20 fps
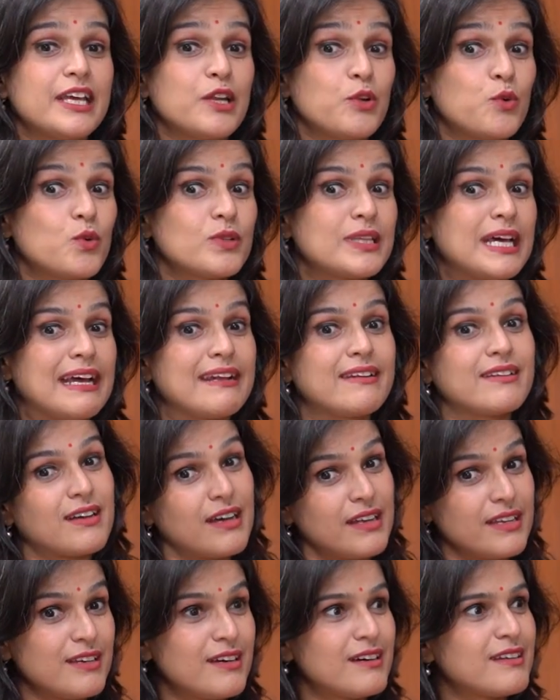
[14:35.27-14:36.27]
They know that
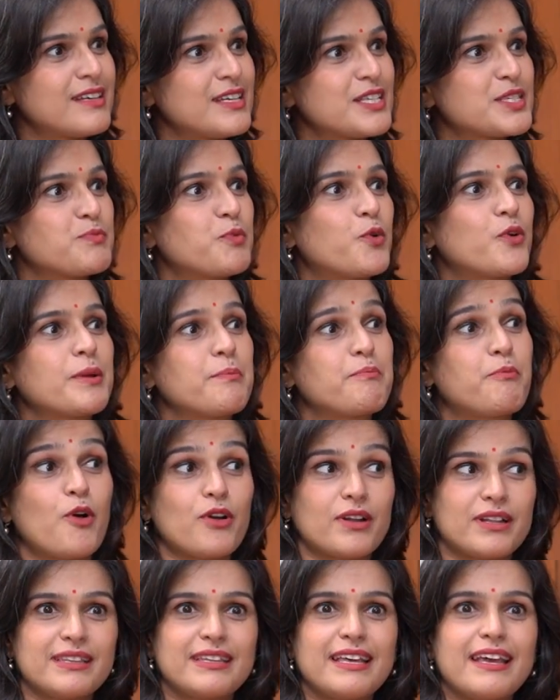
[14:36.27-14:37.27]
career is more
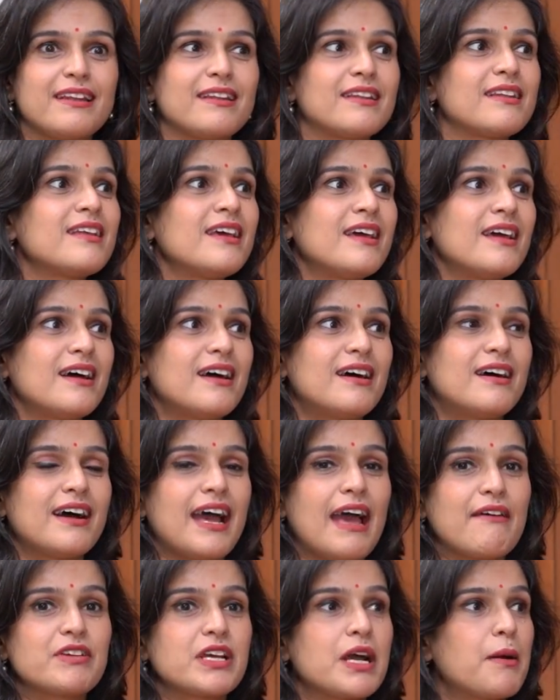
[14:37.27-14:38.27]
important than
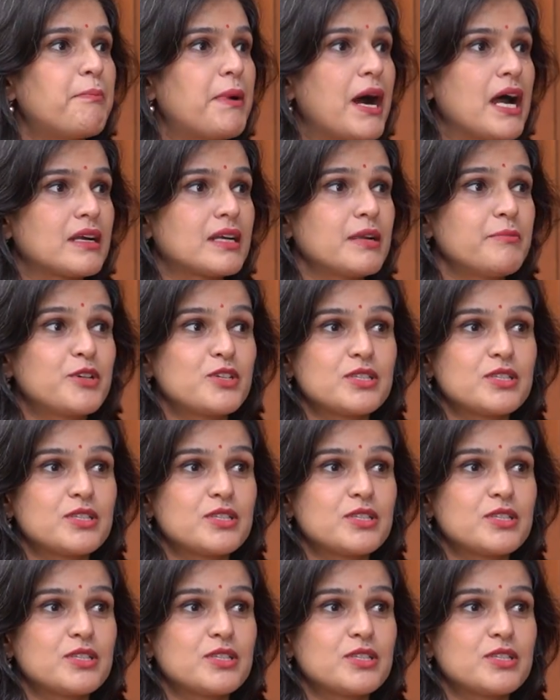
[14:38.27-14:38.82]
having a partner,